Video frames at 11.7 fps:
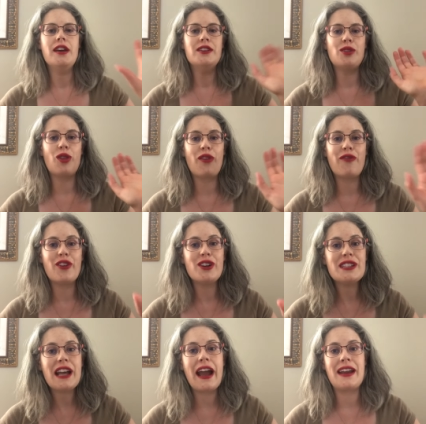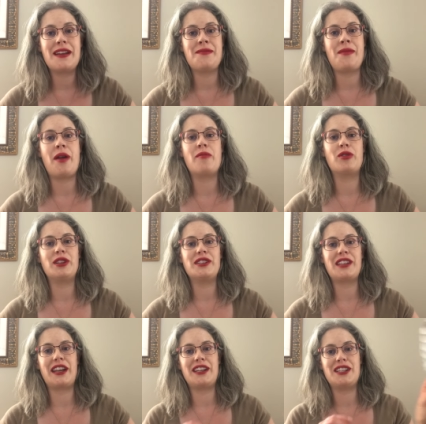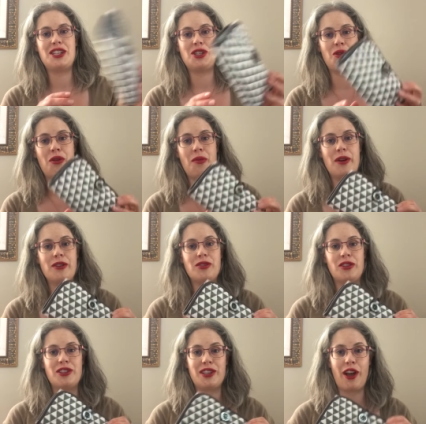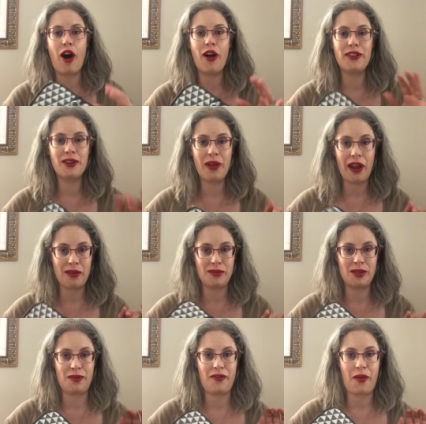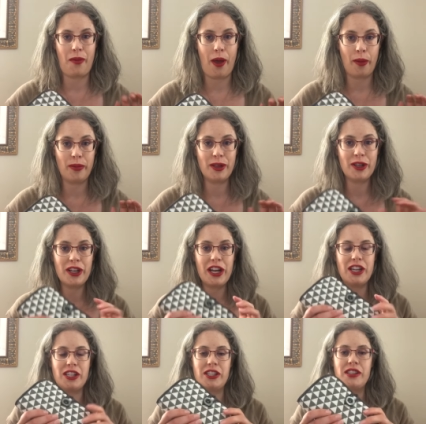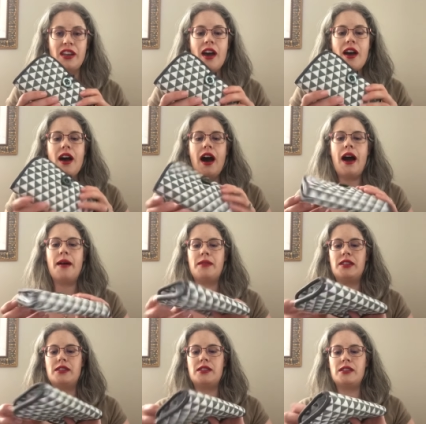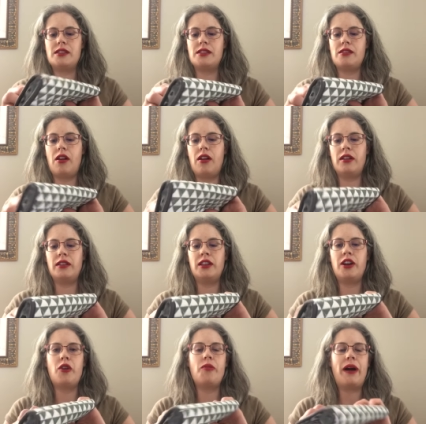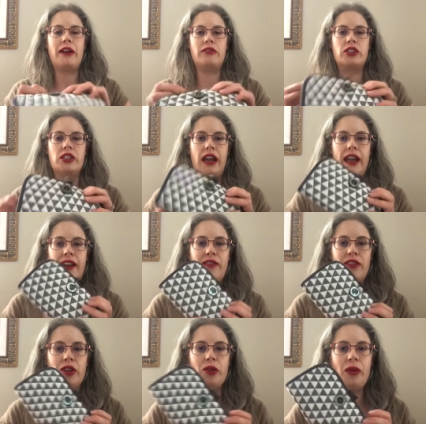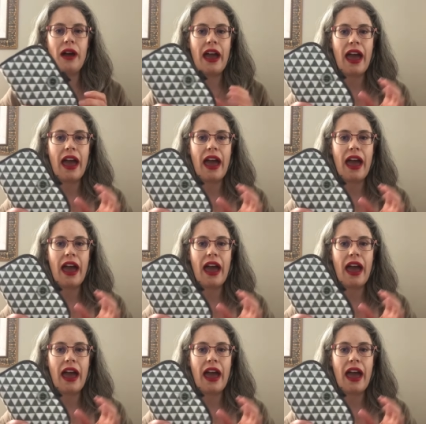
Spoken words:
So the first item I'm really excited to show you about, so I should say all the new items are from LB Creations, this is on-the-go pouch. And if you